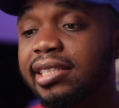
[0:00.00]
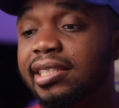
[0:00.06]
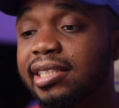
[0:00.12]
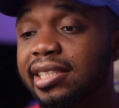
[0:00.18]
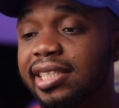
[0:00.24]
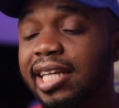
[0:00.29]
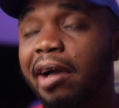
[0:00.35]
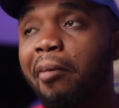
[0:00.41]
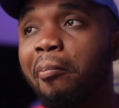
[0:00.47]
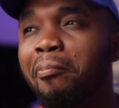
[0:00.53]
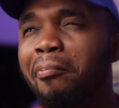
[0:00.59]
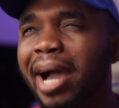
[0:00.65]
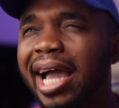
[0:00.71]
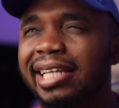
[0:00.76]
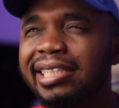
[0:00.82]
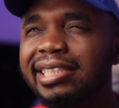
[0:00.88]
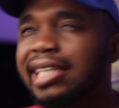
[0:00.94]
this
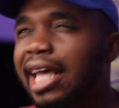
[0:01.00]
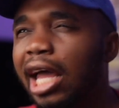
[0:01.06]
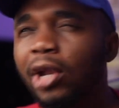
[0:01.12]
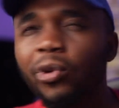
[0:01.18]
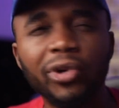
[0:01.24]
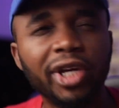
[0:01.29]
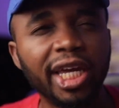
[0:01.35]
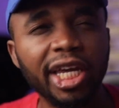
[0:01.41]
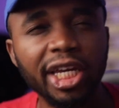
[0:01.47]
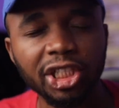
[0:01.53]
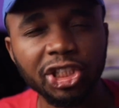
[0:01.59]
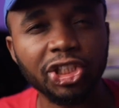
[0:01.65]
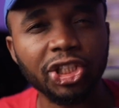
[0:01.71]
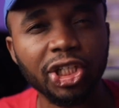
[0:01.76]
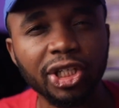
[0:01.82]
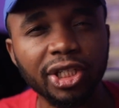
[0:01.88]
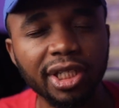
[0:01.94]
mass
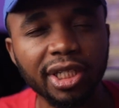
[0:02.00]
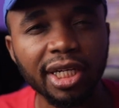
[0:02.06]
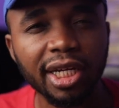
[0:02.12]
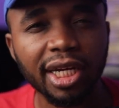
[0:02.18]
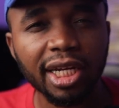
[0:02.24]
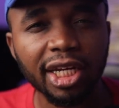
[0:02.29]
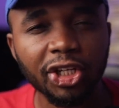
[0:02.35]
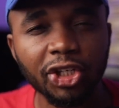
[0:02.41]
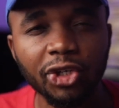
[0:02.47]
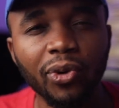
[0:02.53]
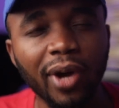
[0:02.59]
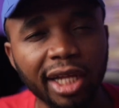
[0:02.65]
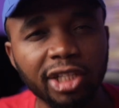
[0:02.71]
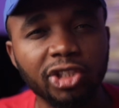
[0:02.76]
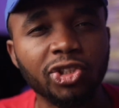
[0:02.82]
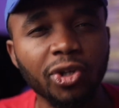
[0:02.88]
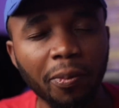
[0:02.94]
allocation, you know,
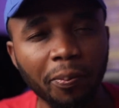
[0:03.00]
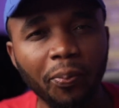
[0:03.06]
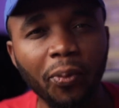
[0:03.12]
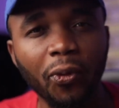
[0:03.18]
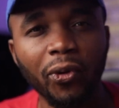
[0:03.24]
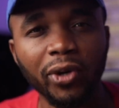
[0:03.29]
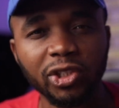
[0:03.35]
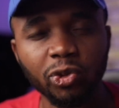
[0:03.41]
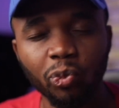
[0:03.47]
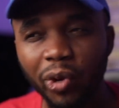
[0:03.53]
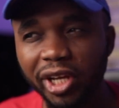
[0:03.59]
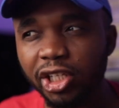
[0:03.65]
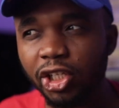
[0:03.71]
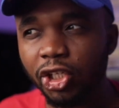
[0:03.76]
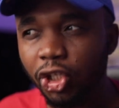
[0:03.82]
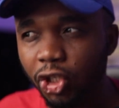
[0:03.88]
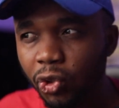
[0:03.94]
at some point when
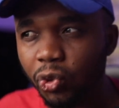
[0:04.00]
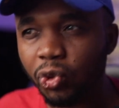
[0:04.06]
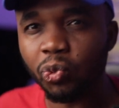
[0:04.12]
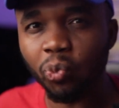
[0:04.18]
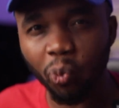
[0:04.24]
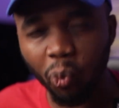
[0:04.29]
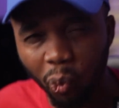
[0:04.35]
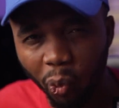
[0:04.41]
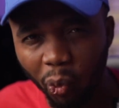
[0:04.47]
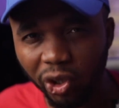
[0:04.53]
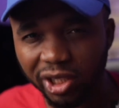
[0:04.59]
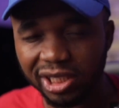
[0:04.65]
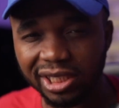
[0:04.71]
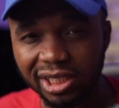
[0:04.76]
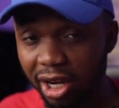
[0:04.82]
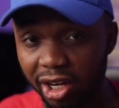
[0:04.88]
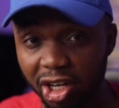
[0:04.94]
the news was